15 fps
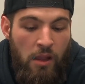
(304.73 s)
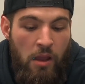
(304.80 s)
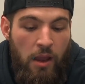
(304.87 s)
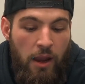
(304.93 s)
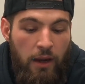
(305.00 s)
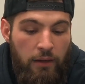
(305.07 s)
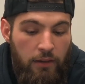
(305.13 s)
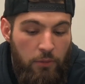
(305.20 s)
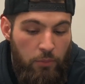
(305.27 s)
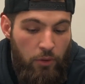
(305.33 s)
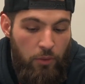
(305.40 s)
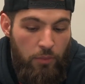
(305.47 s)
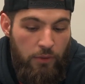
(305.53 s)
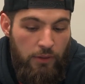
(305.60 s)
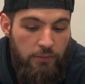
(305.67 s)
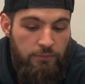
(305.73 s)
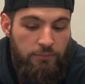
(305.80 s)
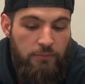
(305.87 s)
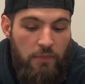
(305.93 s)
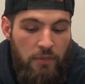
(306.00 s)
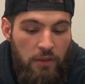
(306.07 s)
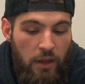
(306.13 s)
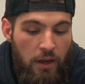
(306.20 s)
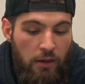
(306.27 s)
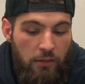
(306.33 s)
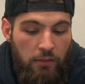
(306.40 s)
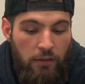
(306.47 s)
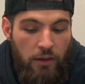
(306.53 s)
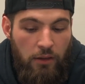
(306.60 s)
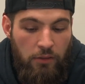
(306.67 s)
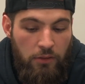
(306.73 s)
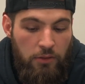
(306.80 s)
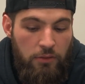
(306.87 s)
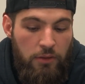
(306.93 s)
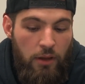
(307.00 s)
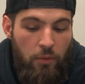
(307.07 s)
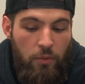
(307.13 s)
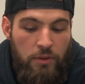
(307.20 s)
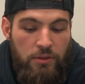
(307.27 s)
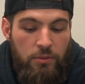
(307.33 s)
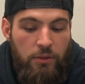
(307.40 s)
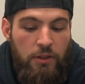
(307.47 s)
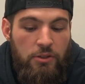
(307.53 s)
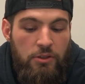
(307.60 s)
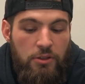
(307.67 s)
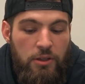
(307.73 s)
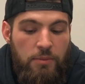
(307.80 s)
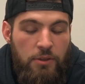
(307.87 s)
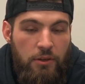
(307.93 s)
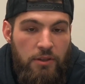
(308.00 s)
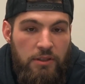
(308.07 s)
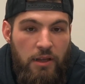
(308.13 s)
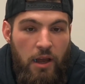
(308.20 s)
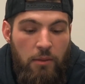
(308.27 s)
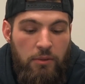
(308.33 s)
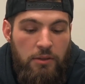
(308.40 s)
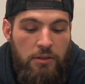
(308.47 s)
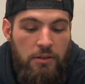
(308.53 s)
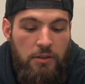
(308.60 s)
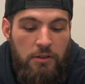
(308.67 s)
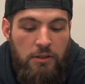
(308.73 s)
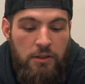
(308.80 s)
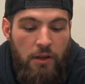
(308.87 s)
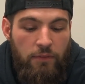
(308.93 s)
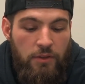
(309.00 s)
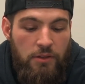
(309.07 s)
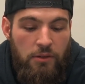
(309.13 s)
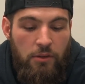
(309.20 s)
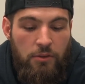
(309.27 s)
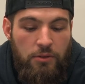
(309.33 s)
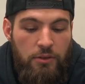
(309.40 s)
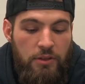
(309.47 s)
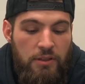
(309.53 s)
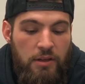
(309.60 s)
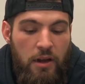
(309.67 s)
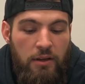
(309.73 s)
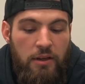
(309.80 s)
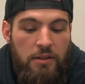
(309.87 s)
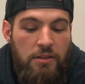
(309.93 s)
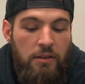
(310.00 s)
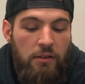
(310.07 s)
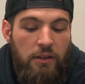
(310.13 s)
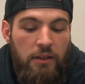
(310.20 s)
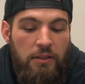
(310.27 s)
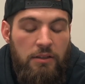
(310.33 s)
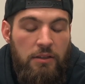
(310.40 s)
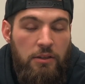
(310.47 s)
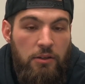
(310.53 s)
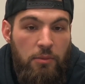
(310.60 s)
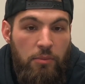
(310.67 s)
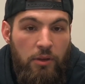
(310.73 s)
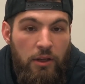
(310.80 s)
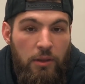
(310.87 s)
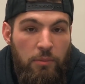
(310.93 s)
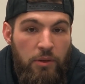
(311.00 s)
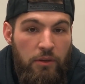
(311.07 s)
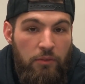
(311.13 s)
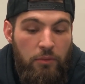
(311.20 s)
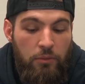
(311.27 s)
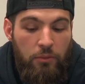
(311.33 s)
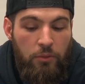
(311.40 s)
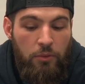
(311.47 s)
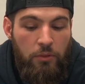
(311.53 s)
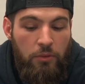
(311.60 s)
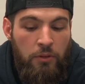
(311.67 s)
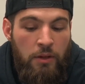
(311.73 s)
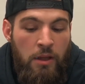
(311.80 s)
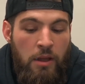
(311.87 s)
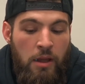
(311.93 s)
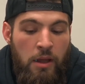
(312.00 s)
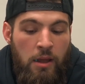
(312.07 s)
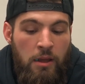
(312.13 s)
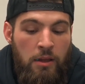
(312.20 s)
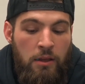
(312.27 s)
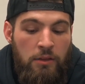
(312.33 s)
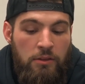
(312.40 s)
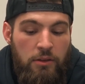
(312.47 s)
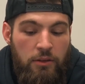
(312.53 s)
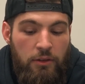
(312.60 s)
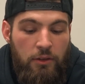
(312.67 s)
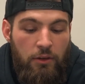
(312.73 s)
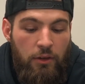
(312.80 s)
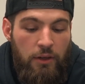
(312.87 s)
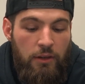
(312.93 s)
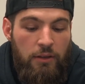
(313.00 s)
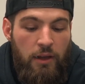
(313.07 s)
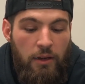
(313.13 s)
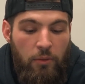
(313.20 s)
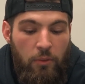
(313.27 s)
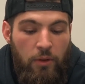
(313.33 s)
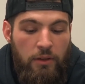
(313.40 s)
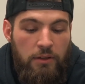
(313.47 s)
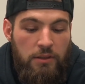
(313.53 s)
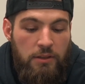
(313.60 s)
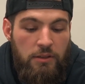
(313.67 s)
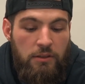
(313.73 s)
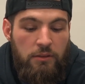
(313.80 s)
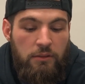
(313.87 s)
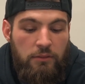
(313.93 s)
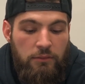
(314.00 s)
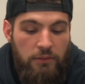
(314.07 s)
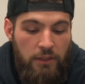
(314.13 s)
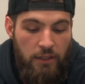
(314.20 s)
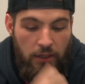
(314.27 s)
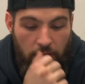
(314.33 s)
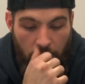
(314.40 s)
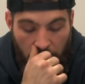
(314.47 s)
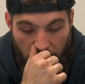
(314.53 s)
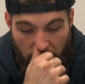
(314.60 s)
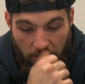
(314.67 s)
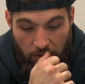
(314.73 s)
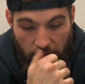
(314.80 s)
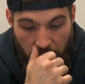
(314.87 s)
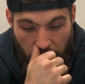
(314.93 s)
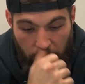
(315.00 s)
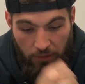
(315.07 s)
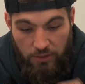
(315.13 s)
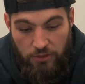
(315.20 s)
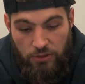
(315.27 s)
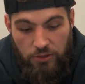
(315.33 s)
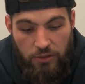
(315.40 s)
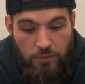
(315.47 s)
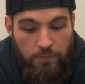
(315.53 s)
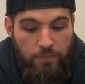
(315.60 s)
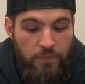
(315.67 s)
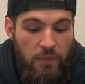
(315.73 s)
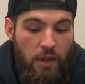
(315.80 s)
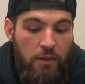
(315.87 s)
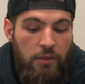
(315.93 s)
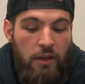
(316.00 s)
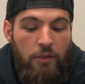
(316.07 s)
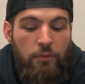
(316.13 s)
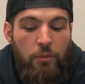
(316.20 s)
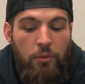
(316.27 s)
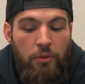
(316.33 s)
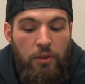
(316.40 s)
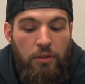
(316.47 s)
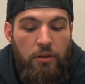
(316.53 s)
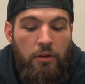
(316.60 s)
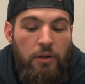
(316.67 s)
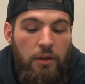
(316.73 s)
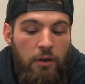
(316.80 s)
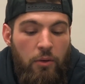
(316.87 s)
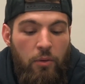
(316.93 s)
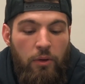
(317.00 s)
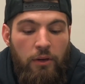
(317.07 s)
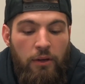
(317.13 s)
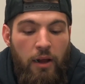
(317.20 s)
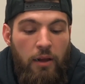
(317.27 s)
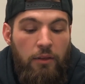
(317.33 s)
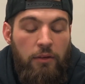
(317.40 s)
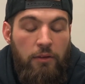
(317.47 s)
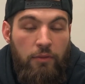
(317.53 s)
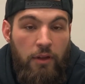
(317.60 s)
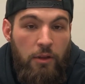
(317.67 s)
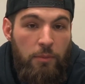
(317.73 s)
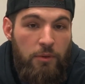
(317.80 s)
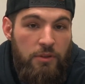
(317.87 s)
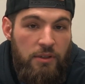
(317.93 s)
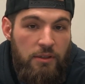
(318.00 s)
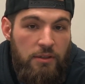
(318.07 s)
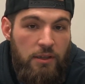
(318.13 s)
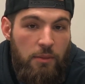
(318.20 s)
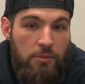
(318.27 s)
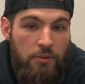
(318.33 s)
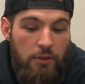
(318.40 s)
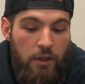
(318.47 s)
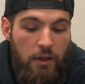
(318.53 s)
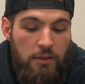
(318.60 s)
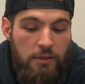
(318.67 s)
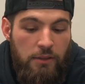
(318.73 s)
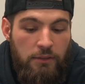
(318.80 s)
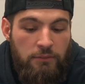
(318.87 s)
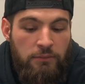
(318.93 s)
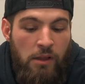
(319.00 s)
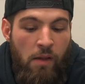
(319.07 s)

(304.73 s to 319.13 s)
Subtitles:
and inappropriate. They conclude that once relationships are established, self-disclosure does not necessarily continue to play a pivotal role to the degree that it once did early on in the relationship. Therefore, the theory, according to how the developers conceptualize it,